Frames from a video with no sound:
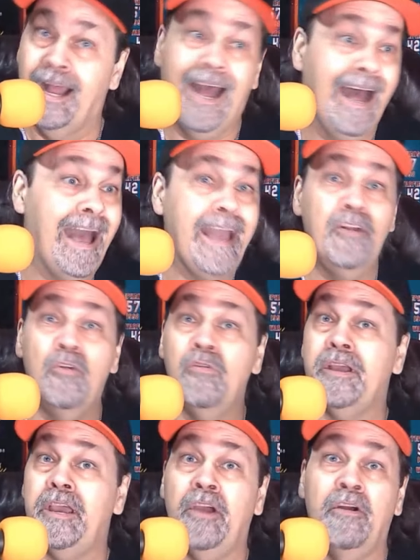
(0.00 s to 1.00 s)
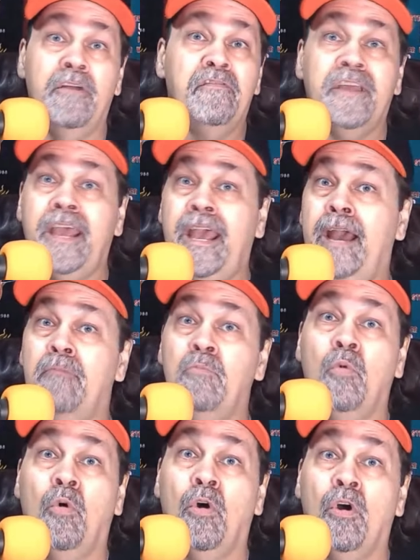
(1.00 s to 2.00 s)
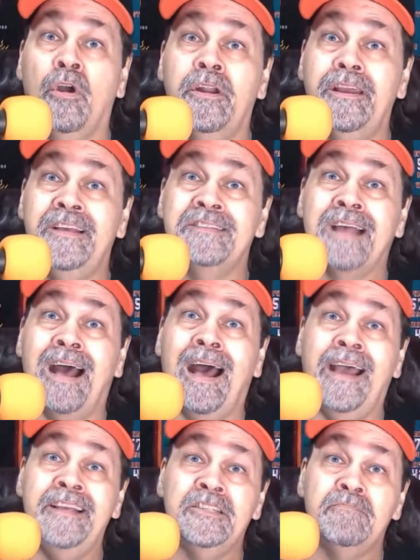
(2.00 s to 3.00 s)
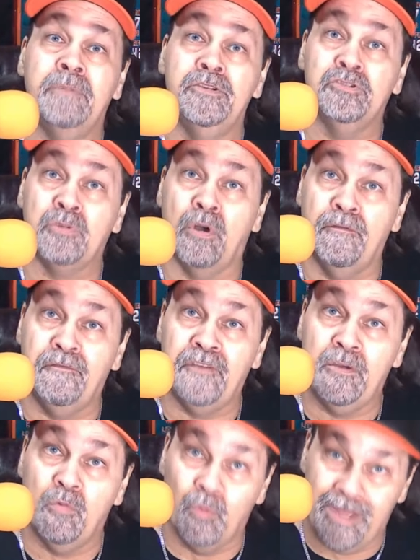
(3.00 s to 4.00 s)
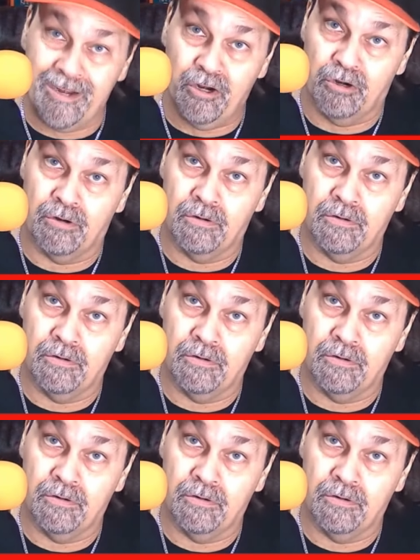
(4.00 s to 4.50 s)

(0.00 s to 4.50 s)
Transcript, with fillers: I don't care if Cam Ward is a Heisman Trophy winner.